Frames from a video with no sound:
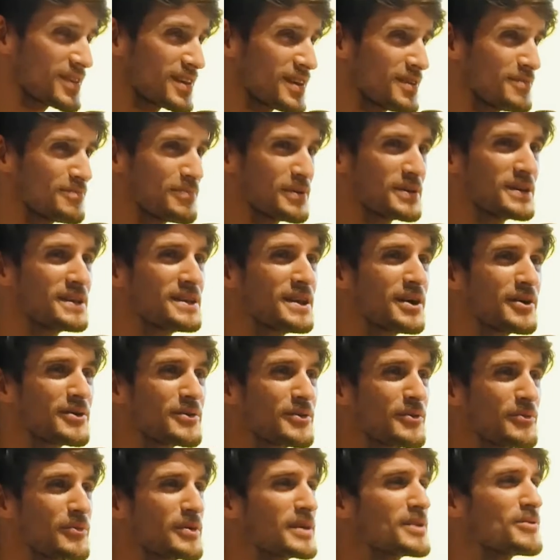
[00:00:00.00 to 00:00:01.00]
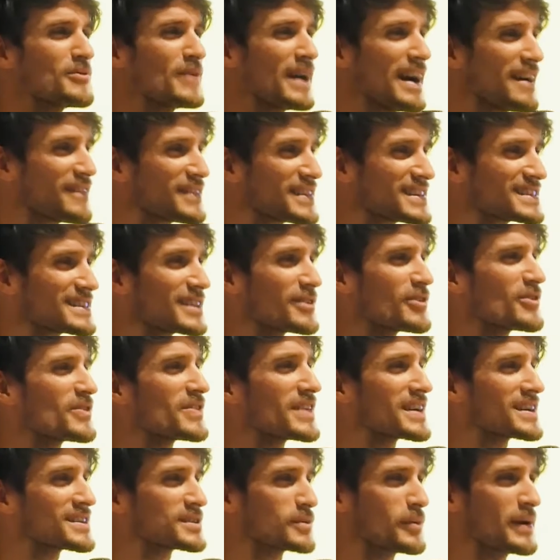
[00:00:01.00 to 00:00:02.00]
But we all have these little
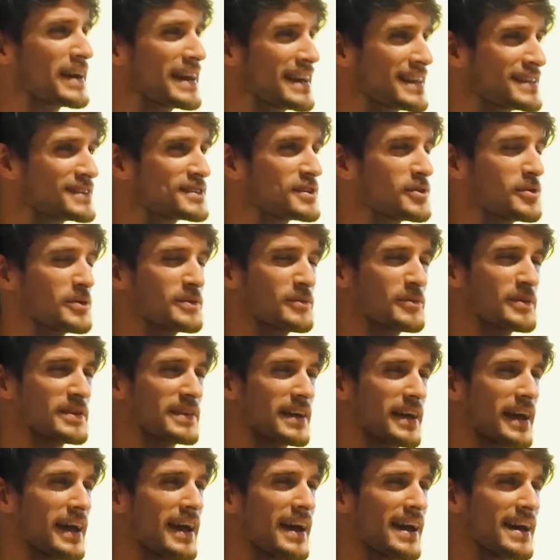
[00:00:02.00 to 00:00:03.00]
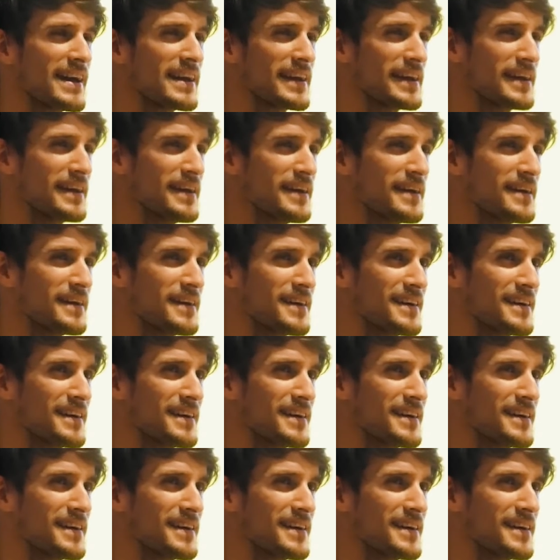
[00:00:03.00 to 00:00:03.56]
things that we're into, and we think, hey,